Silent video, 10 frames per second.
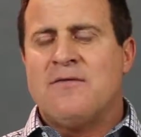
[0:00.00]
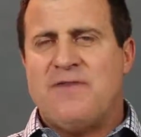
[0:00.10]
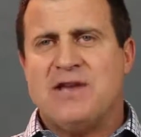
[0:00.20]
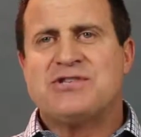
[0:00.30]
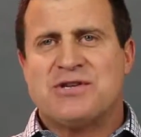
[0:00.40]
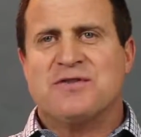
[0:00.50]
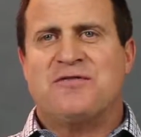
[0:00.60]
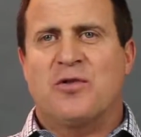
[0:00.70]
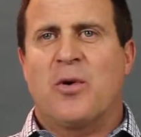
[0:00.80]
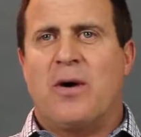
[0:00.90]
face to the
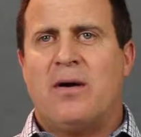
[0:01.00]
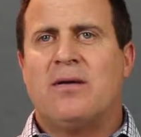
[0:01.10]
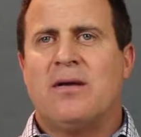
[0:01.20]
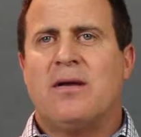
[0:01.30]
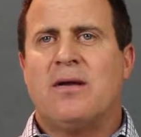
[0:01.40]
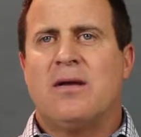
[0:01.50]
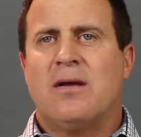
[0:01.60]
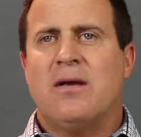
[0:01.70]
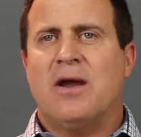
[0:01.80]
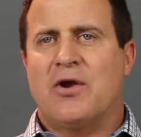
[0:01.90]
floor,
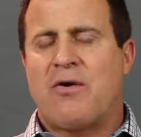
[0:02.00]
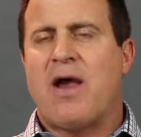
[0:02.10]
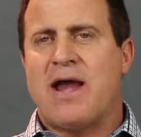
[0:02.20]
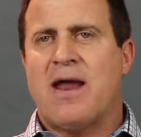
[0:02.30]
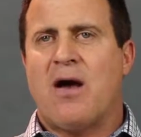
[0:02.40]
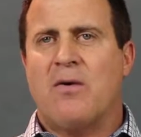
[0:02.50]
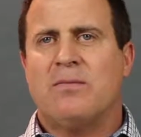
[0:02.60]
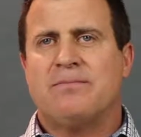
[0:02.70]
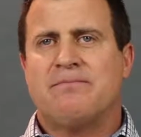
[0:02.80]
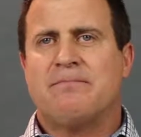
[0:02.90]
and crying out
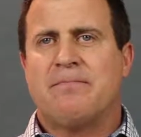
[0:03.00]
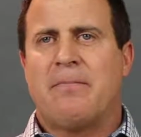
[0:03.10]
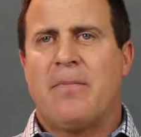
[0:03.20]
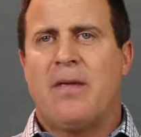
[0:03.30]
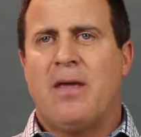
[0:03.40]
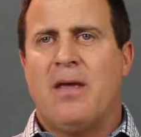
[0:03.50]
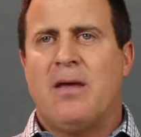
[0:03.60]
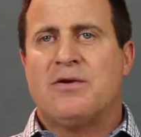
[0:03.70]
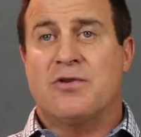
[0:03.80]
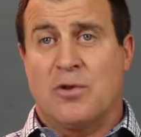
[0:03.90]

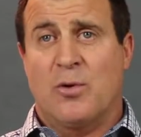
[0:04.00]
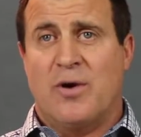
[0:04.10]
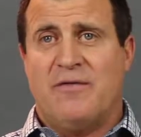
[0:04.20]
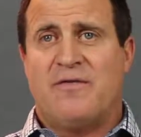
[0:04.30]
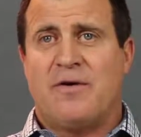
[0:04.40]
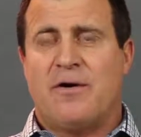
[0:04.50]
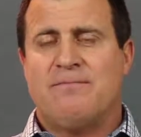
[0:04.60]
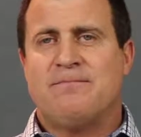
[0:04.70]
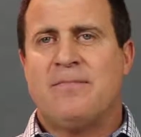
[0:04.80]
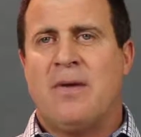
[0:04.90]
to the Lord for
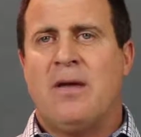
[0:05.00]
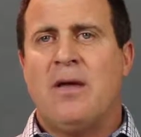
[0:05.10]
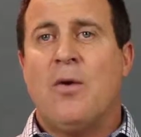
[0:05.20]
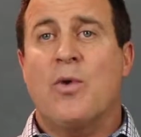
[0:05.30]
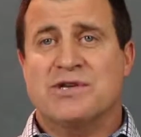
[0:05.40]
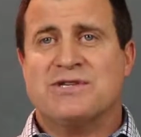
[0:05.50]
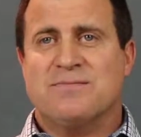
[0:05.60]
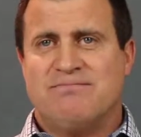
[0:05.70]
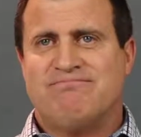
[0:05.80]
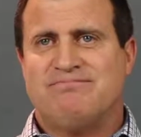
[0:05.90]

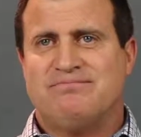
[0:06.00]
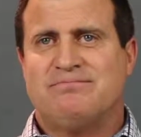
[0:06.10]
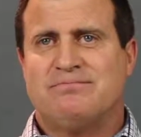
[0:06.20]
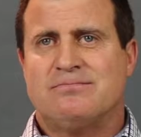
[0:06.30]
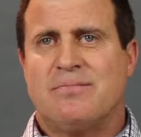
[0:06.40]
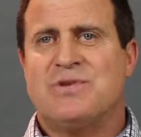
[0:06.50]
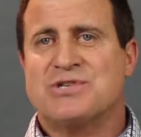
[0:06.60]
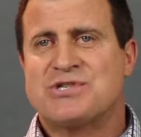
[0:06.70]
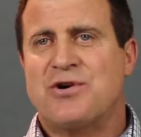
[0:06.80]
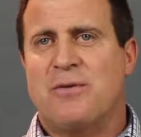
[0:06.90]
wisdom,
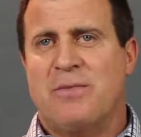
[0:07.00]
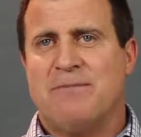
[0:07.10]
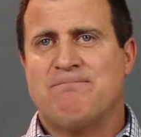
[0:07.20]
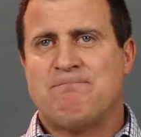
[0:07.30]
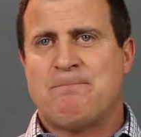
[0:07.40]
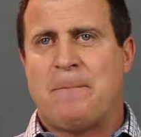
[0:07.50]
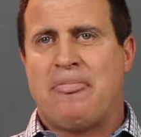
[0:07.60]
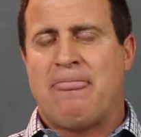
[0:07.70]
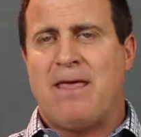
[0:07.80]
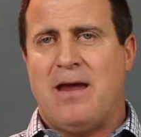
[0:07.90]
discernment,
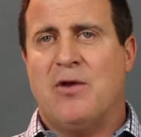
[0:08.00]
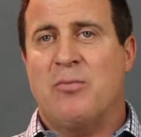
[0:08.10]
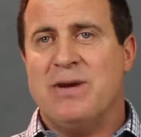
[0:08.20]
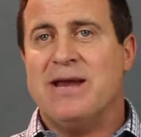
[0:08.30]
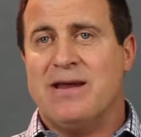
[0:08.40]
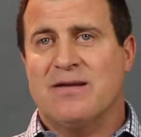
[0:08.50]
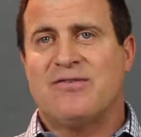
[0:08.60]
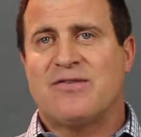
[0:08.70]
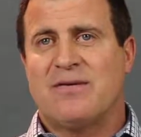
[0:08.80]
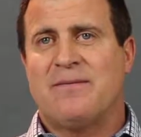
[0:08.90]
and obedience.